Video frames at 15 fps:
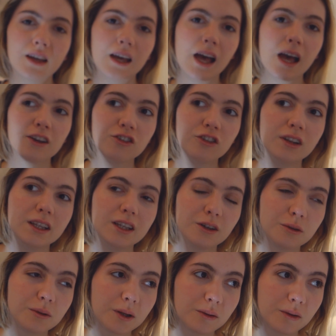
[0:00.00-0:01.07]
Actually,
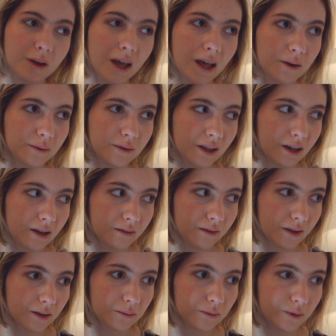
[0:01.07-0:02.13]
around the house I
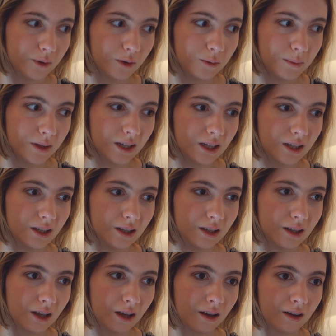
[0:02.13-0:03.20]
found so many,
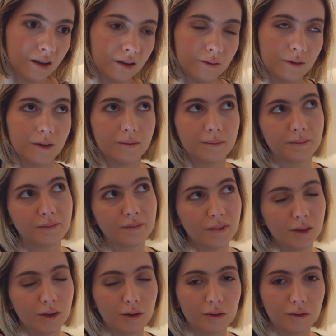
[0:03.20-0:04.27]
well,
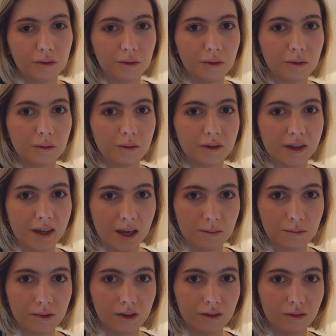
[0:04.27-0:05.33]
not so old
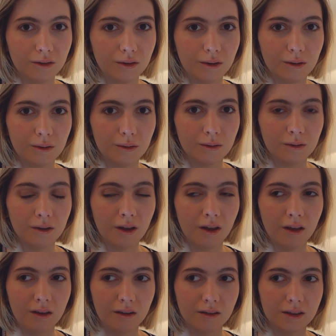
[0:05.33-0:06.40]
cameras, you know,
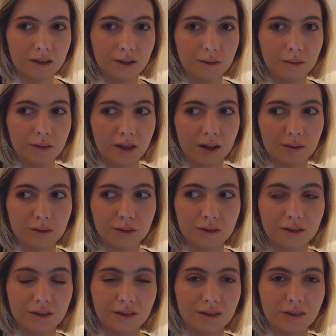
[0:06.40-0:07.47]
early
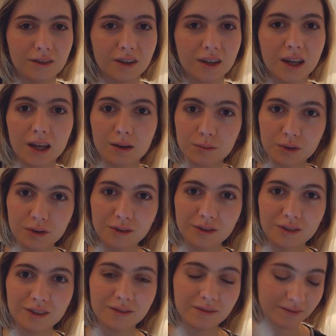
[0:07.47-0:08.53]
2000s cameras,